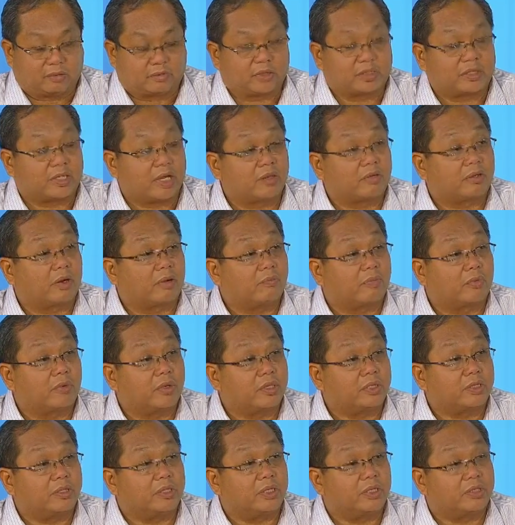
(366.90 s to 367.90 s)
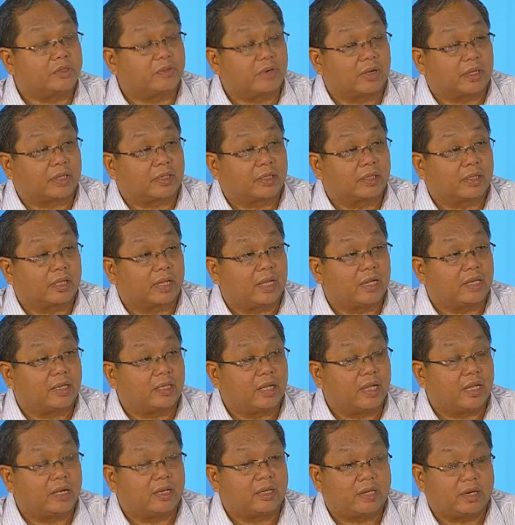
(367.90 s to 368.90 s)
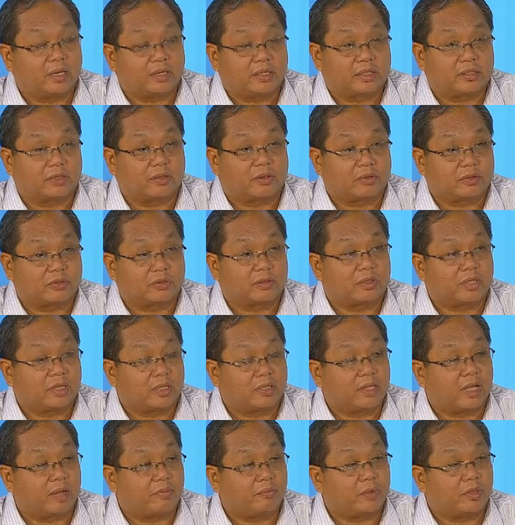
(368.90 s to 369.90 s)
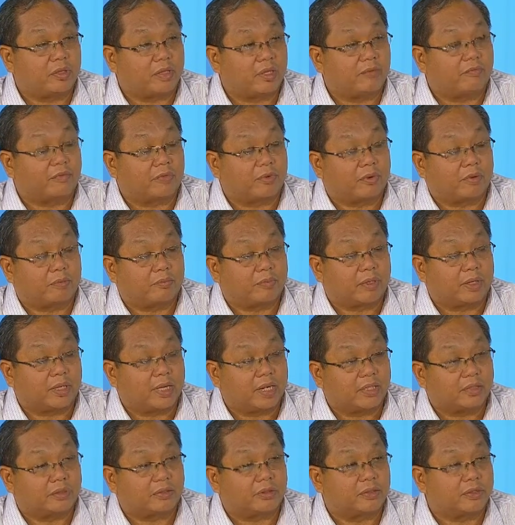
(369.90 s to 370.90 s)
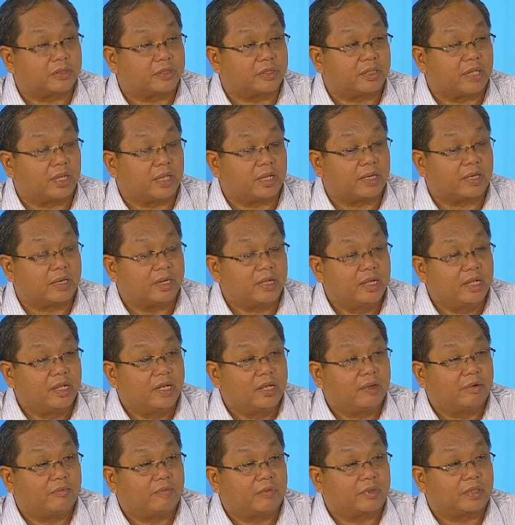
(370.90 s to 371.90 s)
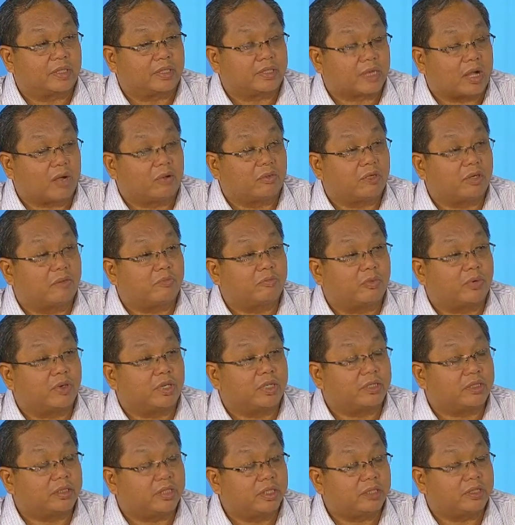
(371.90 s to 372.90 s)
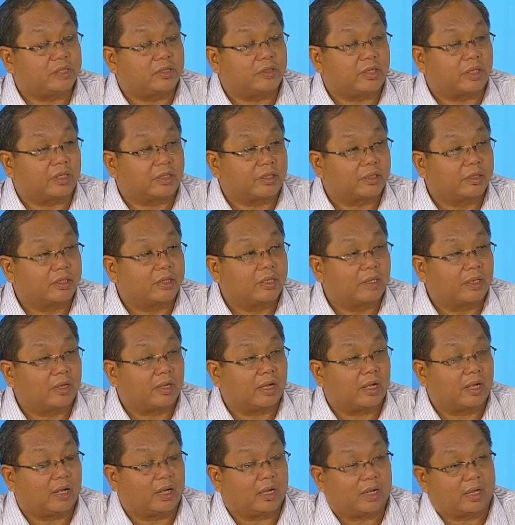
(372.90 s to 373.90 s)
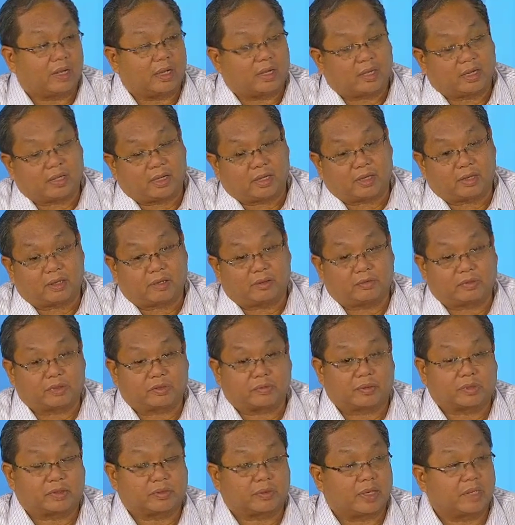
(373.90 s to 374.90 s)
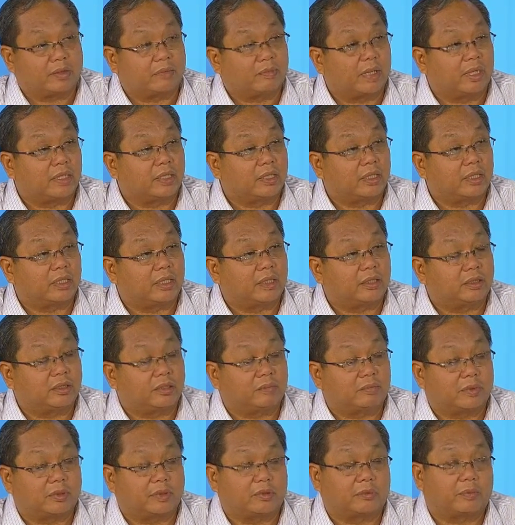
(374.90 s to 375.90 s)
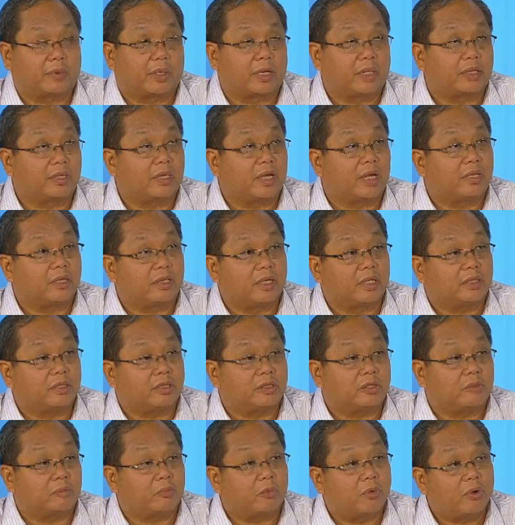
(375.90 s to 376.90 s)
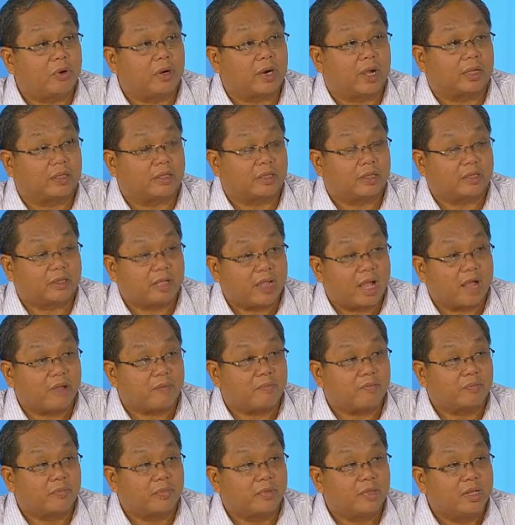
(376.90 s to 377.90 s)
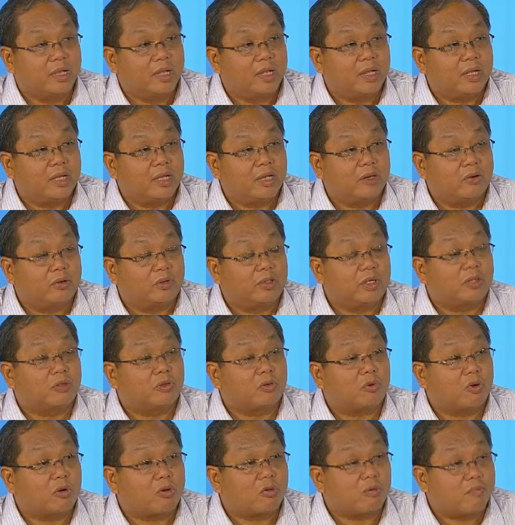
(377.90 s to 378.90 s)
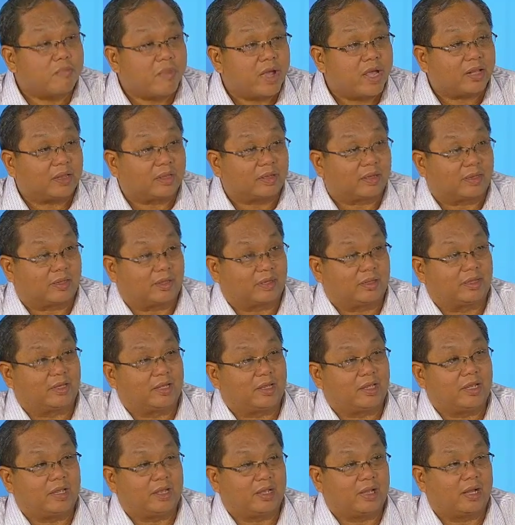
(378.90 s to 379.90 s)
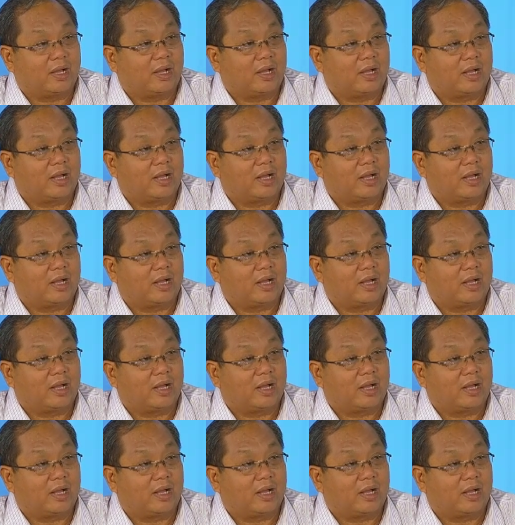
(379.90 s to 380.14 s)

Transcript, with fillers: Central Police District. And then there is also the Deputy for Operations then for the Southern Police District, which was run by Chief Superintendent Stepona at the time, in order to augment the